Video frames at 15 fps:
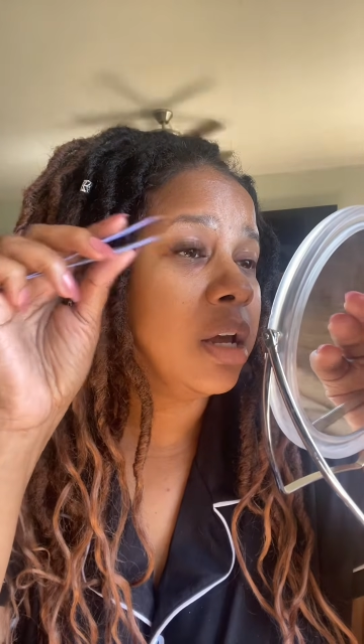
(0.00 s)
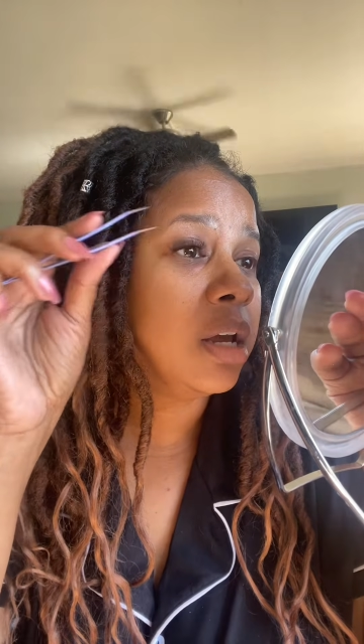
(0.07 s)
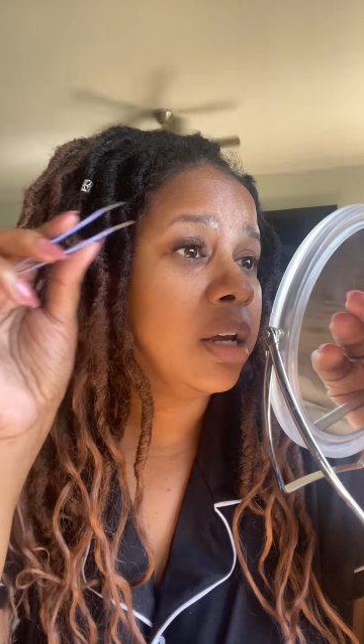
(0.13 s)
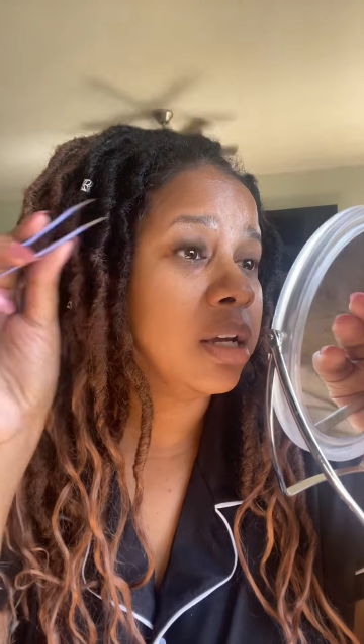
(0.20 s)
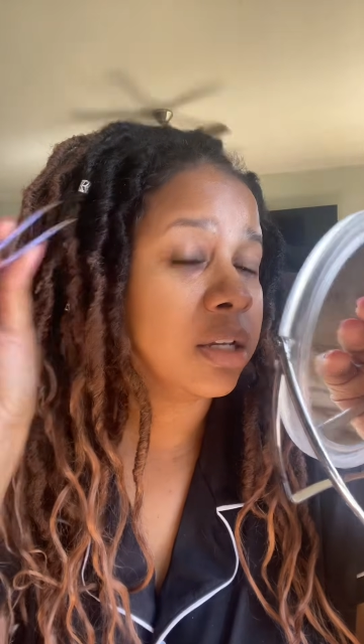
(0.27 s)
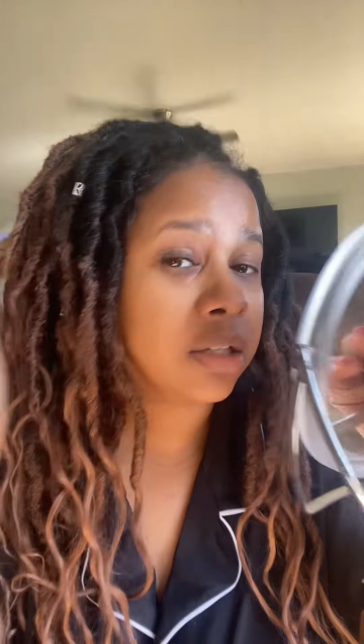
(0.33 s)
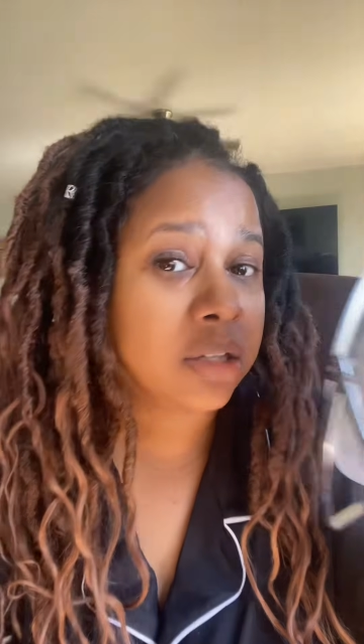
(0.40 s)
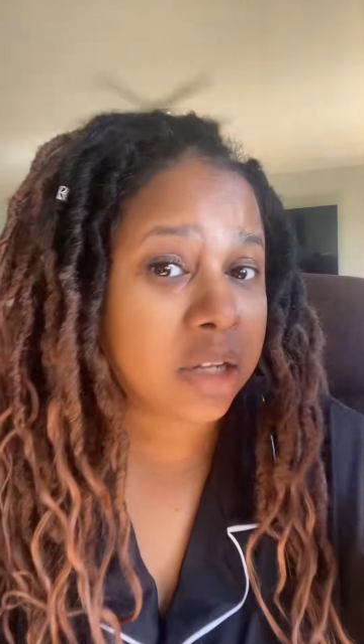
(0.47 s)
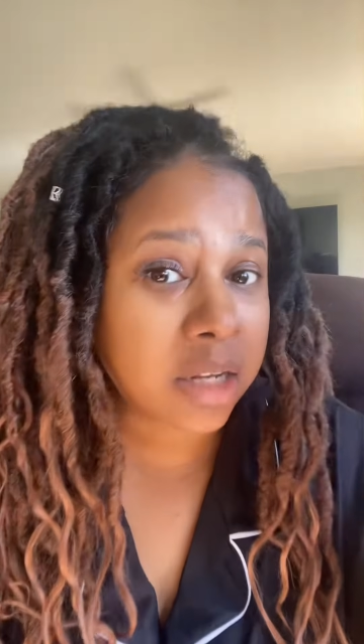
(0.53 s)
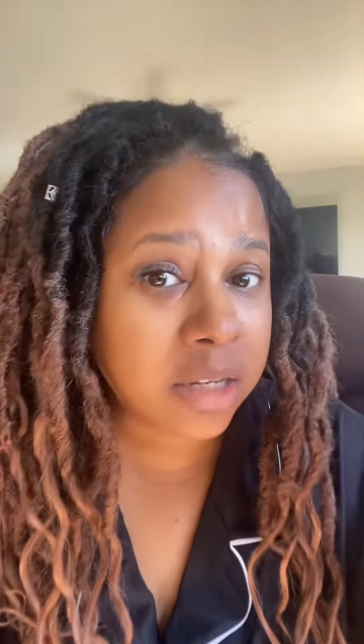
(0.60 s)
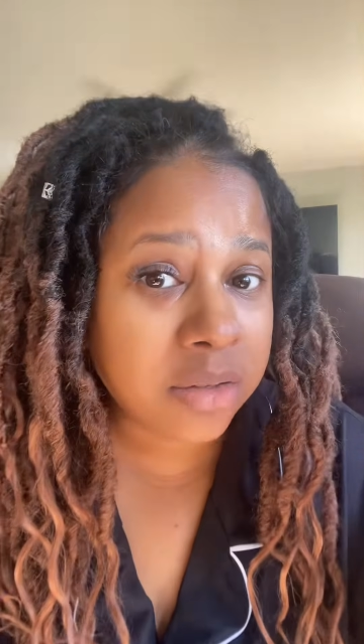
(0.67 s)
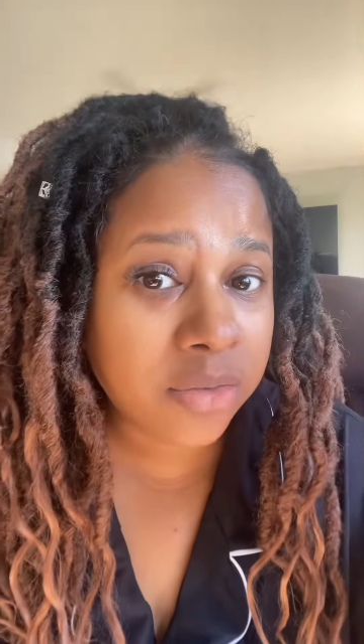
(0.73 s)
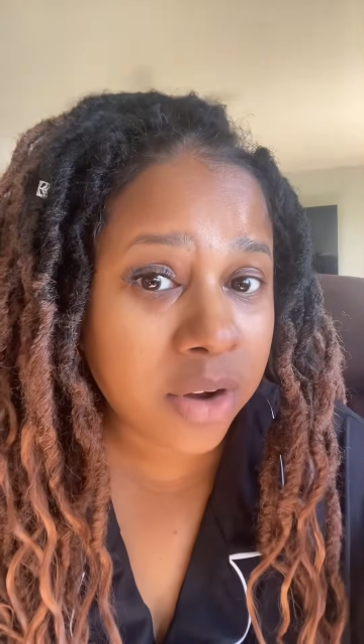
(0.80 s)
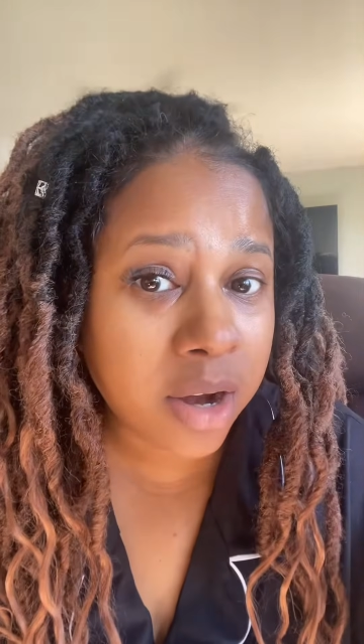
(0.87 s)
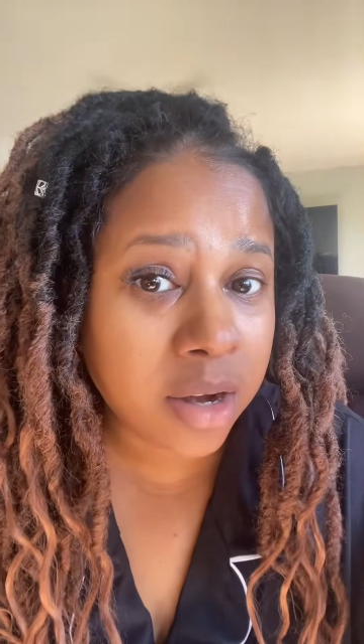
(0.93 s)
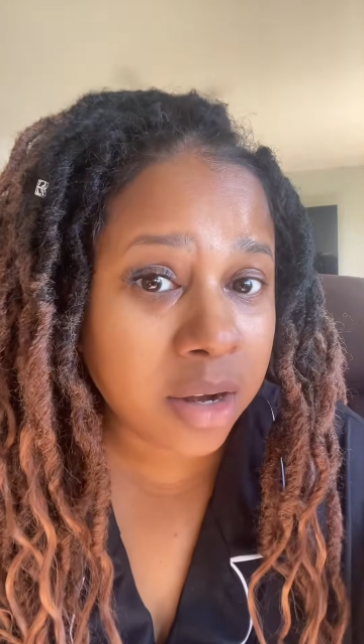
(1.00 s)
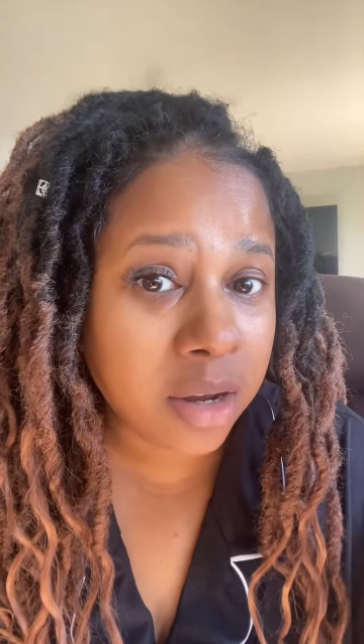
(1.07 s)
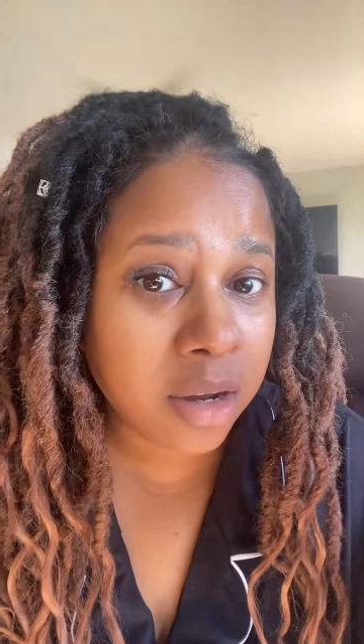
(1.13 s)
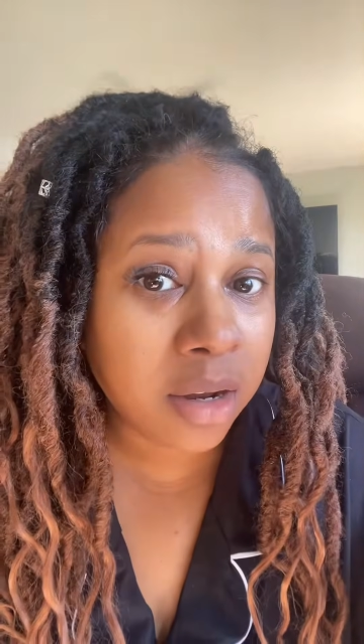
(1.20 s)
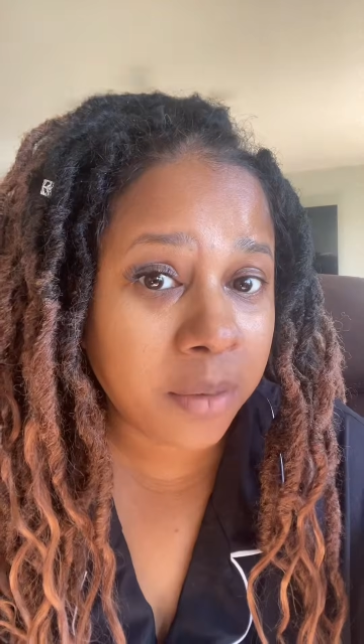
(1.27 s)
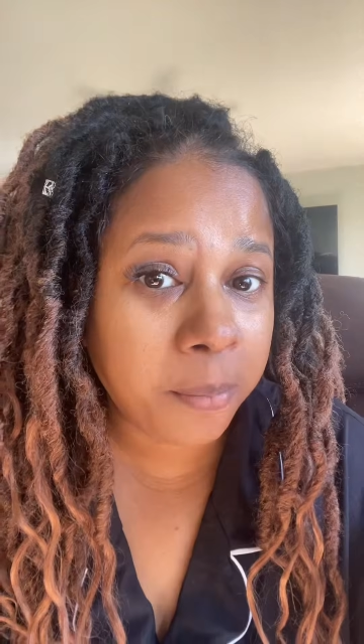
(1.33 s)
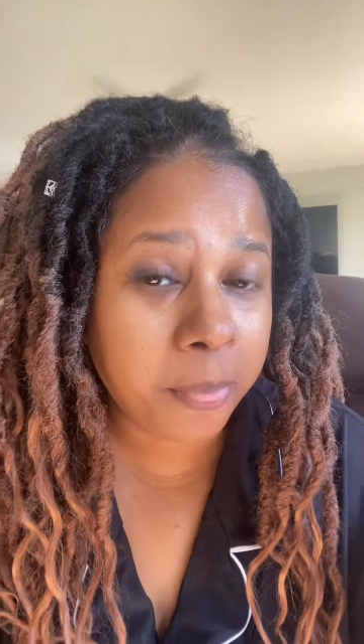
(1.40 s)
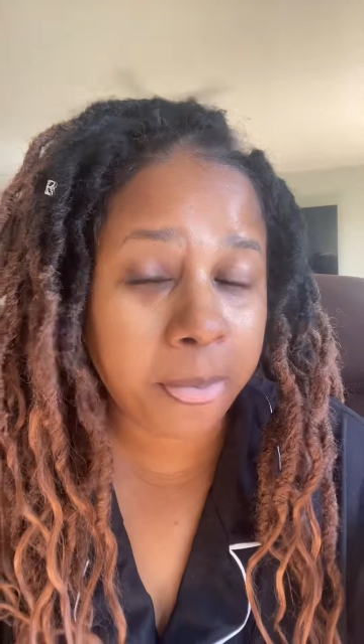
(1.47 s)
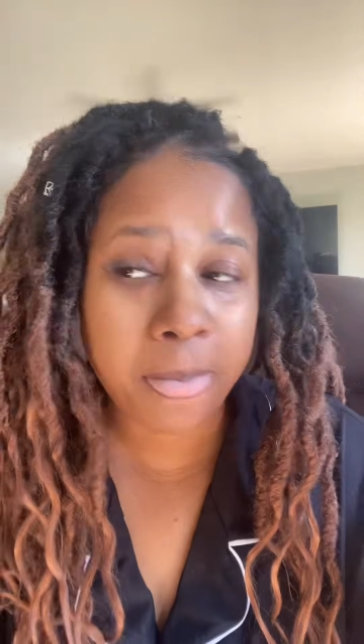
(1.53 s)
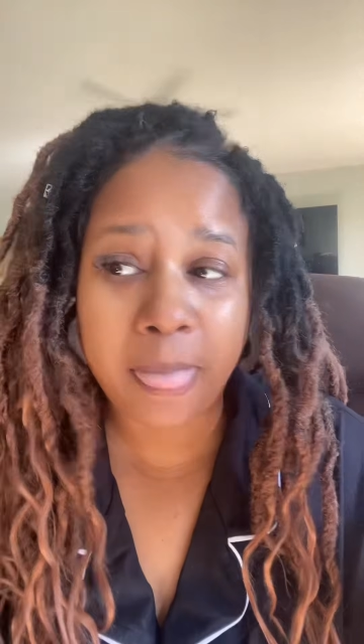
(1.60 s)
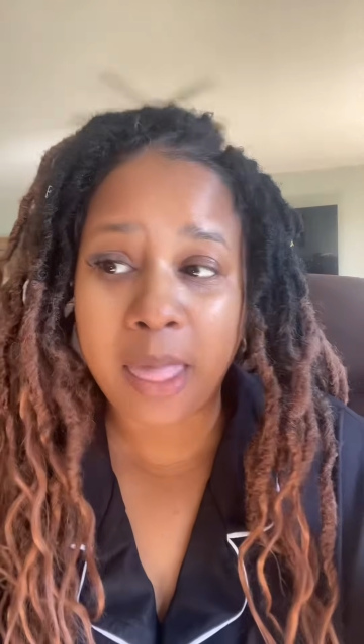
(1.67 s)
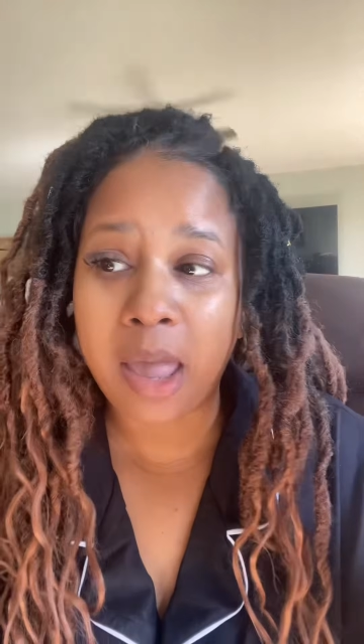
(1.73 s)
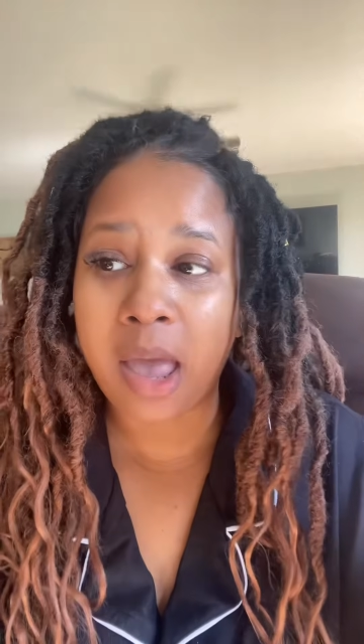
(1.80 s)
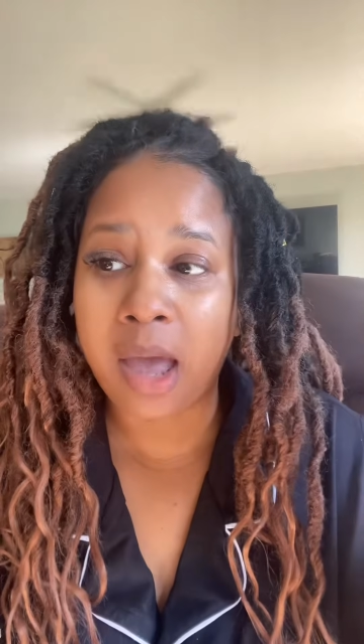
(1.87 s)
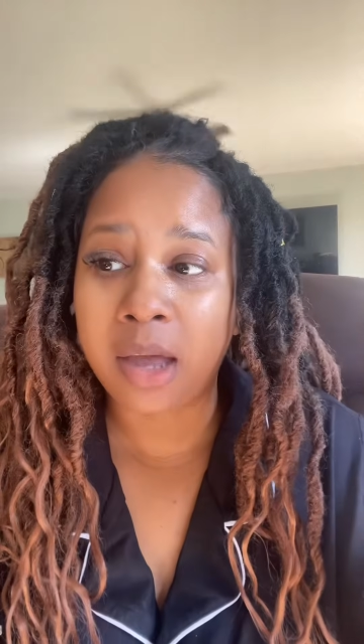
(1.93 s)
Because today's Friday
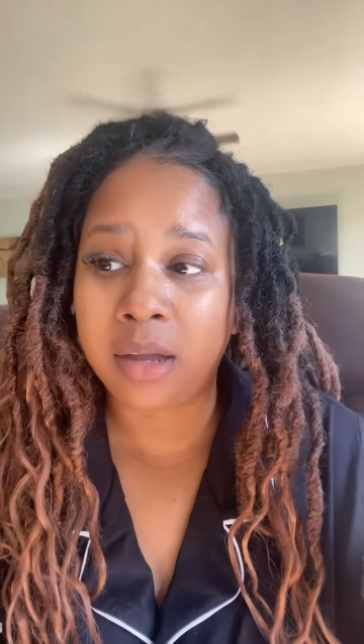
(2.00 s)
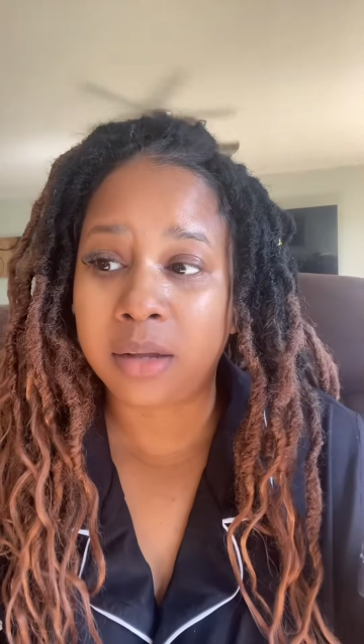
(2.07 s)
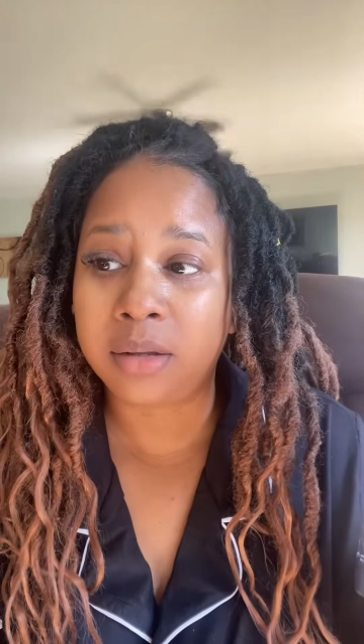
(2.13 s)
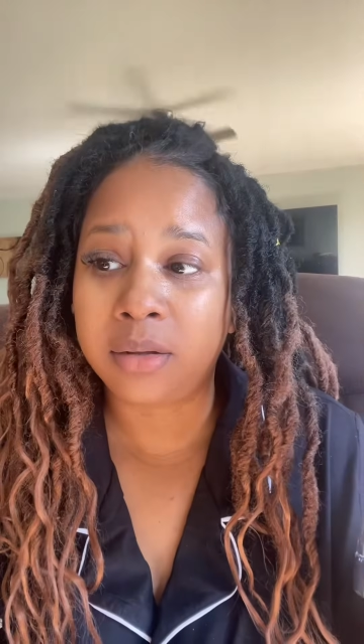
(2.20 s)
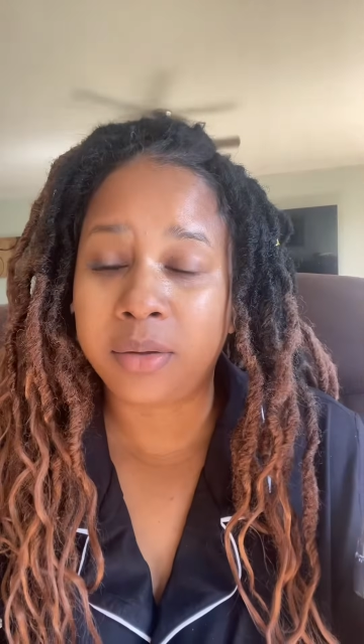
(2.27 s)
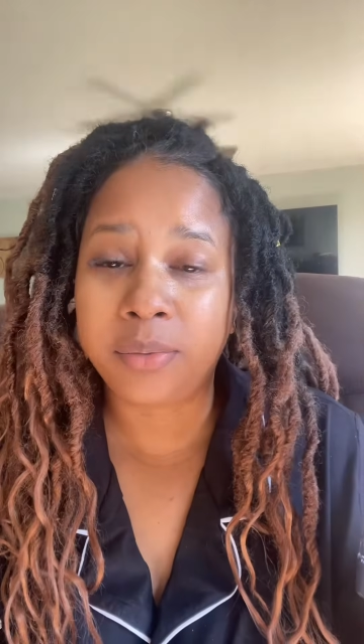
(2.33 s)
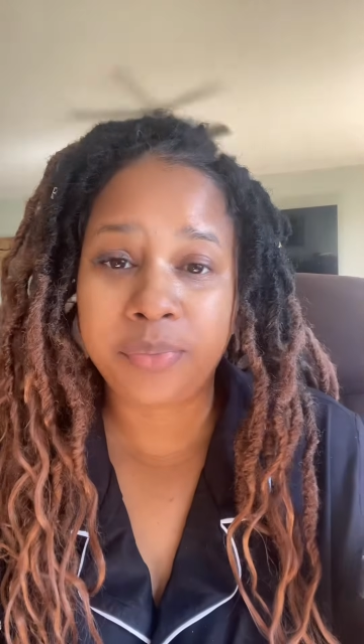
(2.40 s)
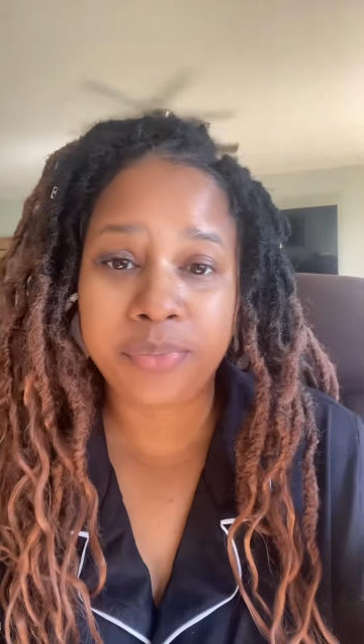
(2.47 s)
and